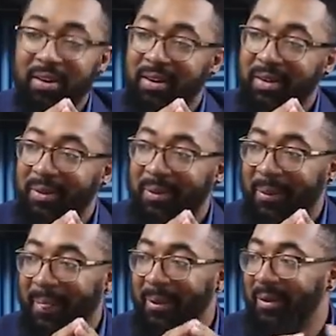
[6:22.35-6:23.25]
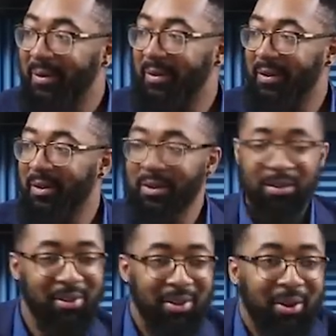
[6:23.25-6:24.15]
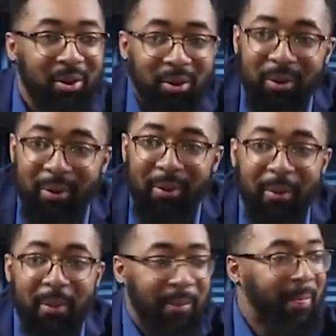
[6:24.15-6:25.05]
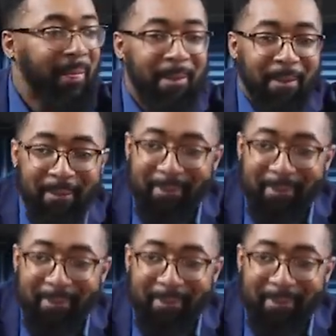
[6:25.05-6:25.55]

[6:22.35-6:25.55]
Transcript: where you at? Where am I? I'm comfortable, nigga. As long